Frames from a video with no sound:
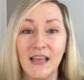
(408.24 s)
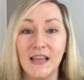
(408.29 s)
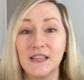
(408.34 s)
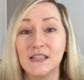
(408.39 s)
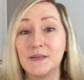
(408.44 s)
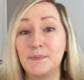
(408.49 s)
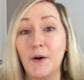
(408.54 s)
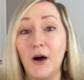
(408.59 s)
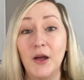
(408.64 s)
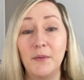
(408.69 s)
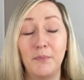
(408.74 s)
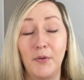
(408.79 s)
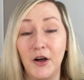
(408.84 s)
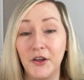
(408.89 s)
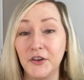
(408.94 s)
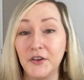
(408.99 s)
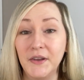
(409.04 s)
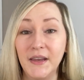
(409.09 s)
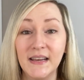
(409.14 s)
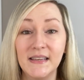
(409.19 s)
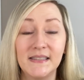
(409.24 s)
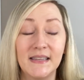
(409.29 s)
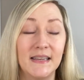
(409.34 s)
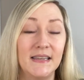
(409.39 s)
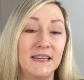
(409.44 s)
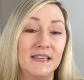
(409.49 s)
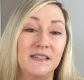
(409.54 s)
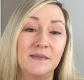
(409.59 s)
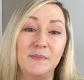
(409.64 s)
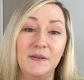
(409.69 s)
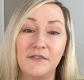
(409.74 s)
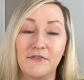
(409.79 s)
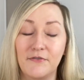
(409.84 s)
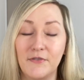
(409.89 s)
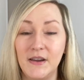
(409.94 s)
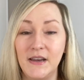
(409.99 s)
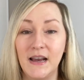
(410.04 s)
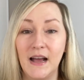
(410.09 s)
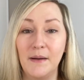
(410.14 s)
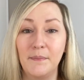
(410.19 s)
spot bottlenecks that need to be
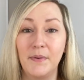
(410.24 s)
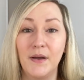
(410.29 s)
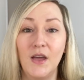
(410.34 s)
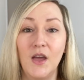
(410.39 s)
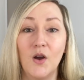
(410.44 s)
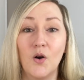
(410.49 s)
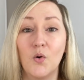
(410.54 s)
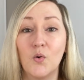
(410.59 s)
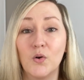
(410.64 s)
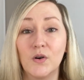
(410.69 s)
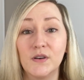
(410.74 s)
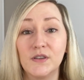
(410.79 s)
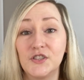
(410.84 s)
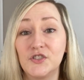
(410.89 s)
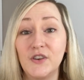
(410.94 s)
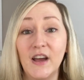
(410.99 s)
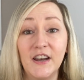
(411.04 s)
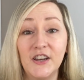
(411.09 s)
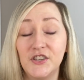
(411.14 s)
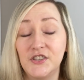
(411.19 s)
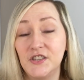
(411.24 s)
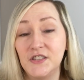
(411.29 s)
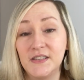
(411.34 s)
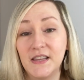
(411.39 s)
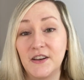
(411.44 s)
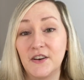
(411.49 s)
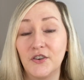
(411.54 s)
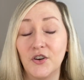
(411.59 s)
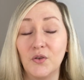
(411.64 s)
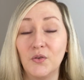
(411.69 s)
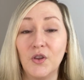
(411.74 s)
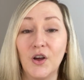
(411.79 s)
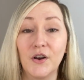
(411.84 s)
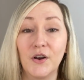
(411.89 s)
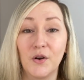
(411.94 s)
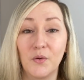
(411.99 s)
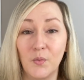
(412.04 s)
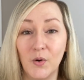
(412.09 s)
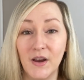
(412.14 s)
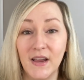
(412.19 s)
freed up, or strategies that are no
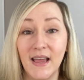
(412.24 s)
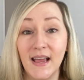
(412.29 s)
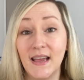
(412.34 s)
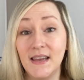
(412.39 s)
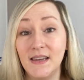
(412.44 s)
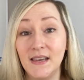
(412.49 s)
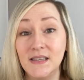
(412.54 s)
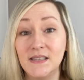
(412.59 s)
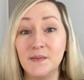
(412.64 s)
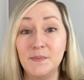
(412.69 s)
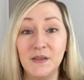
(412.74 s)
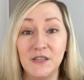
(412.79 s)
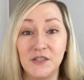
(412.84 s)
longer working and need to be